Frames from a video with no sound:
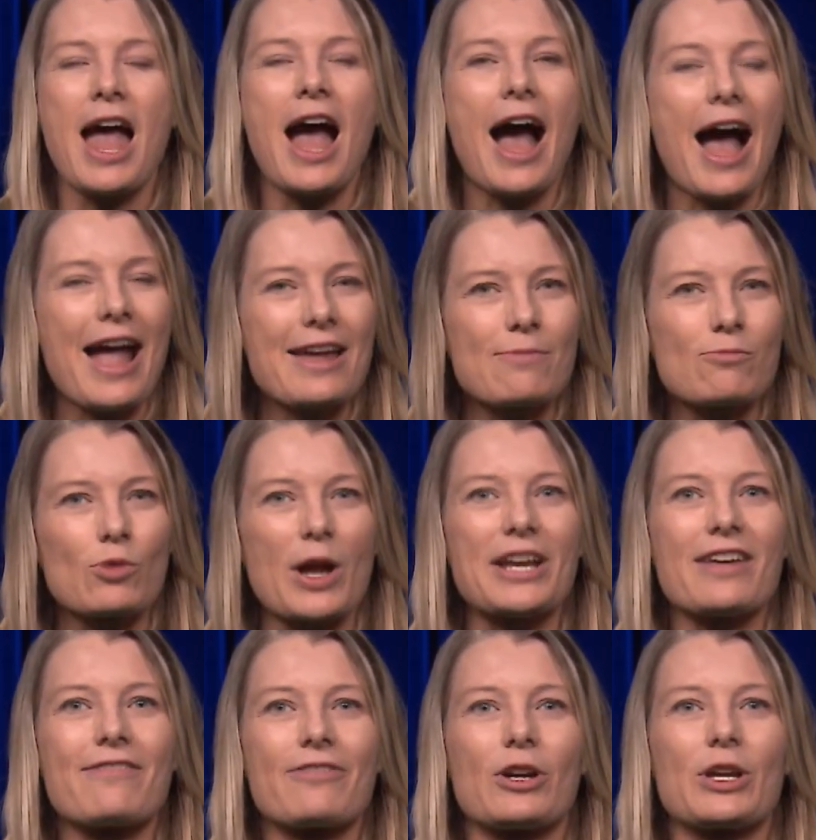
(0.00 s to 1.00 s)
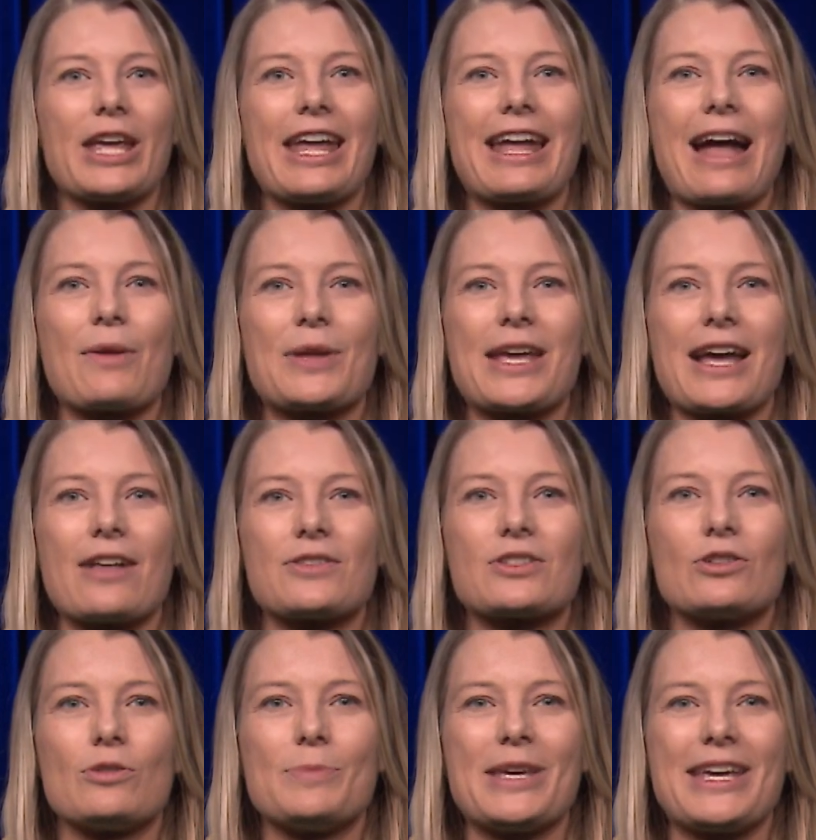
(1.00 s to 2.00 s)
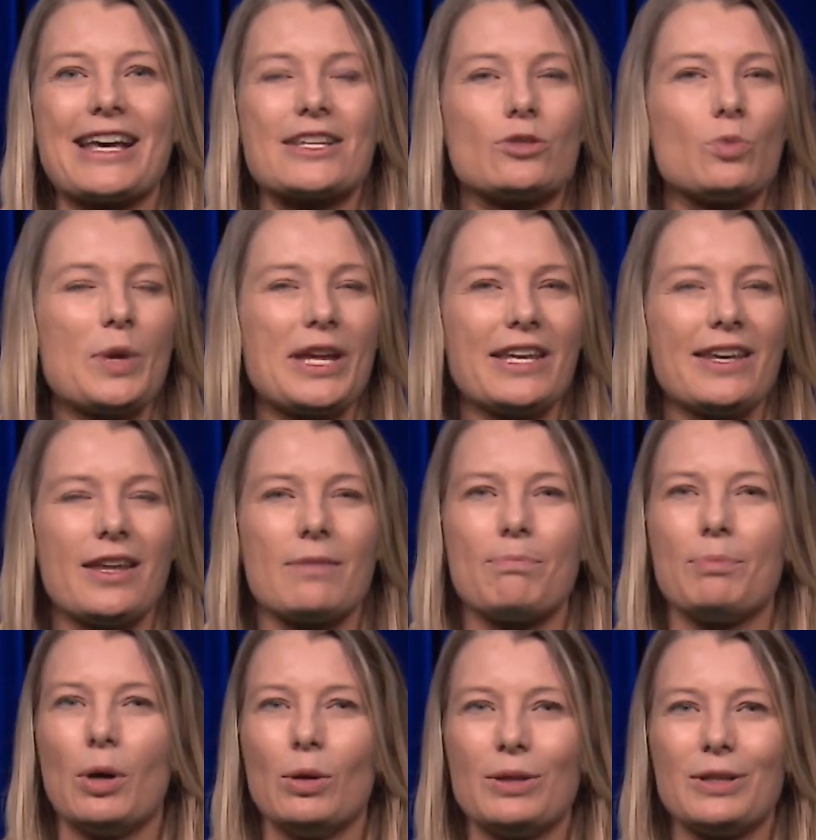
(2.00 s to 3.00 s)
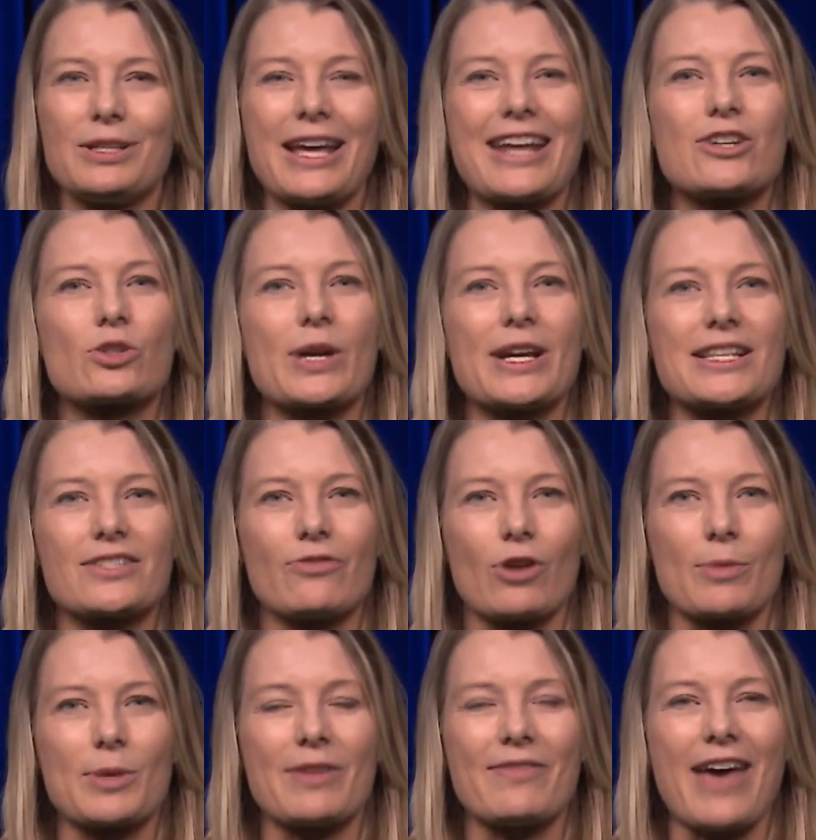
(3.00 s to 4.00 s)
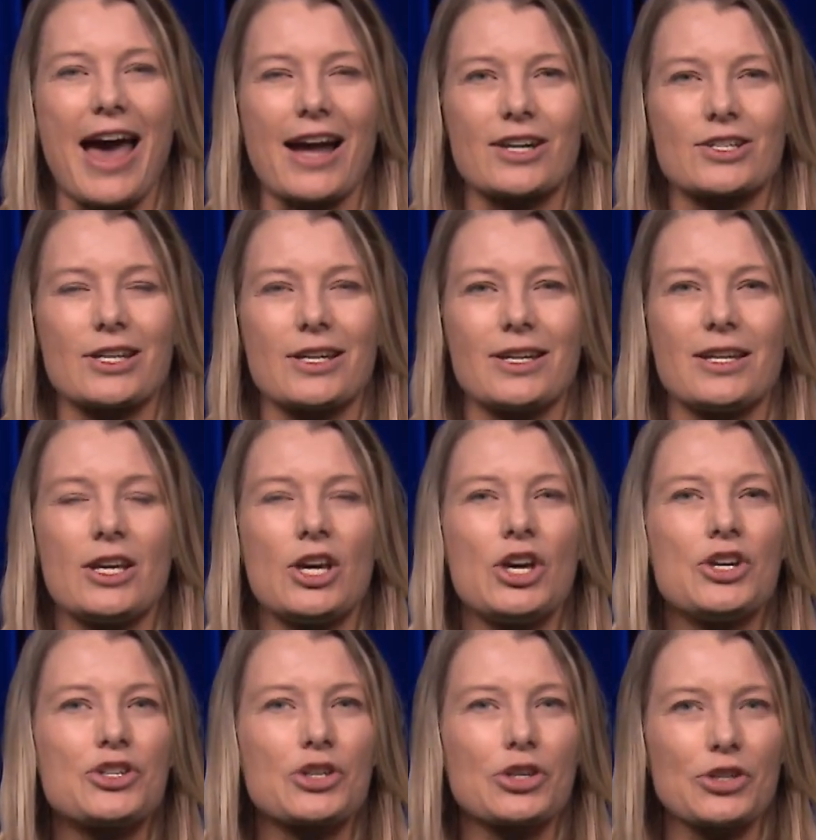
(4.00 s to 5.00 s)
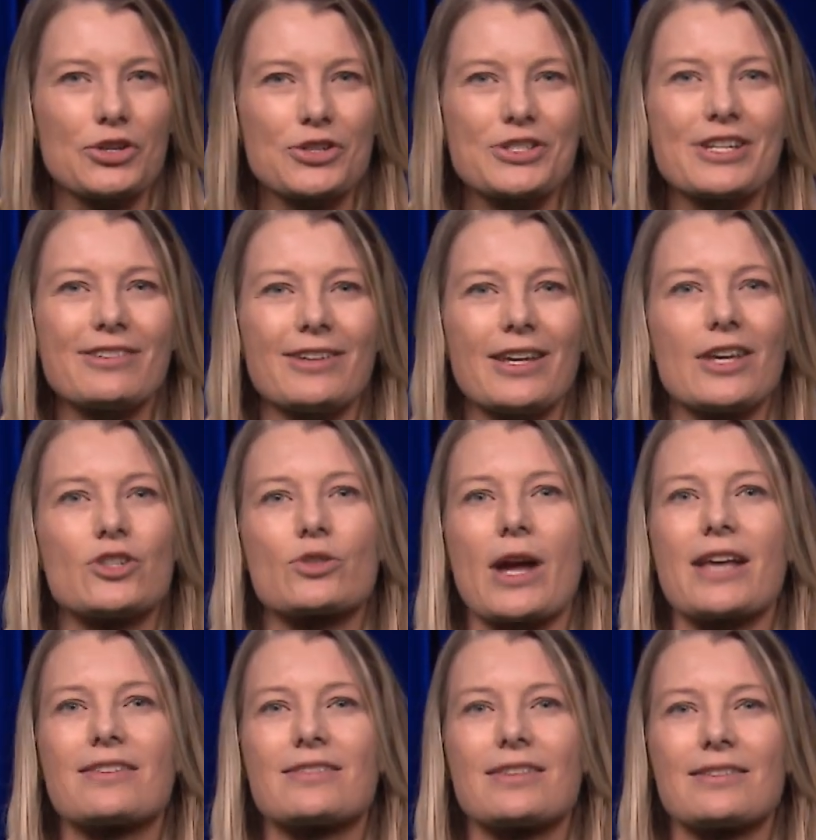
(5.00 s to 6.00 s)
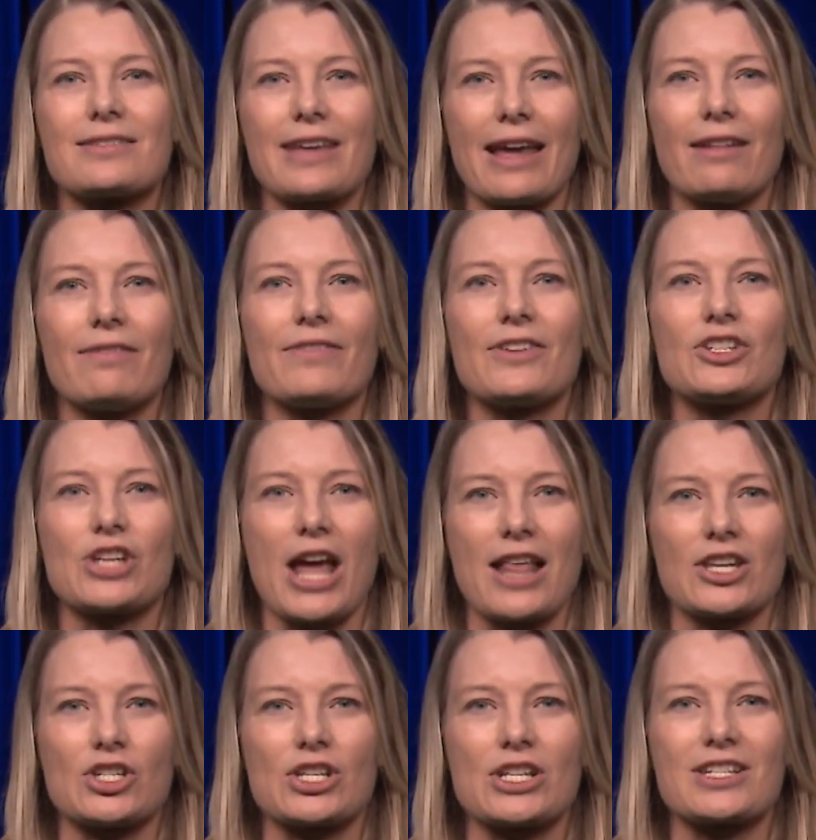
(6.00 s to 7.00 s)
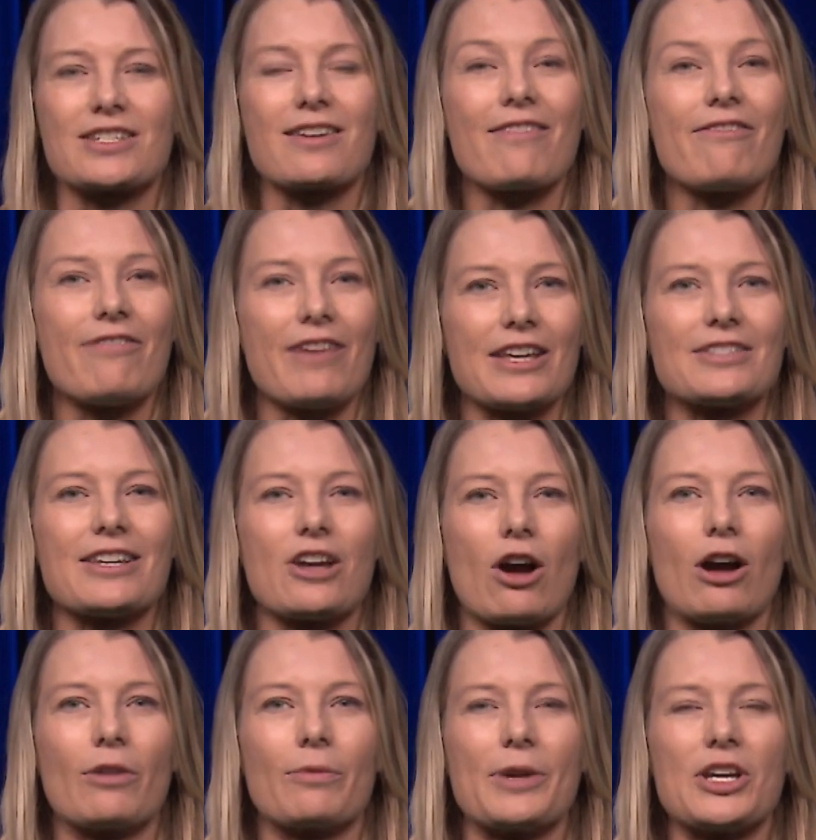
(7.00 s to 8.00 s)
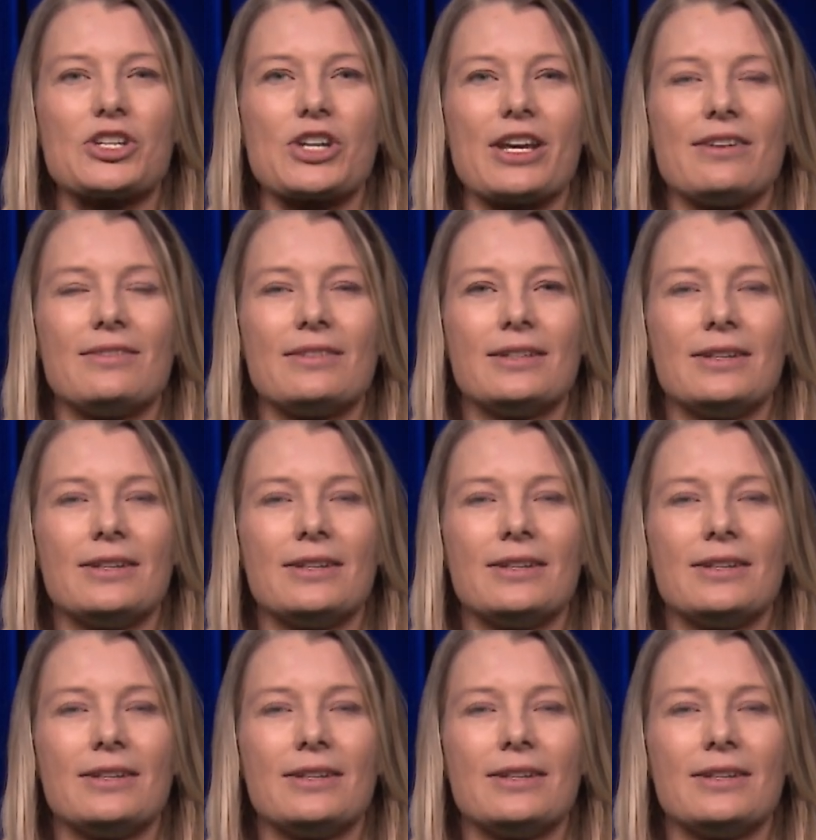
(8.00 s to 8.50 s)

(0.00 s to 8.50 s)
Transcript: I am running for King County Council because we need bold and transformative action to urgently address the scale of the challenges facing our region.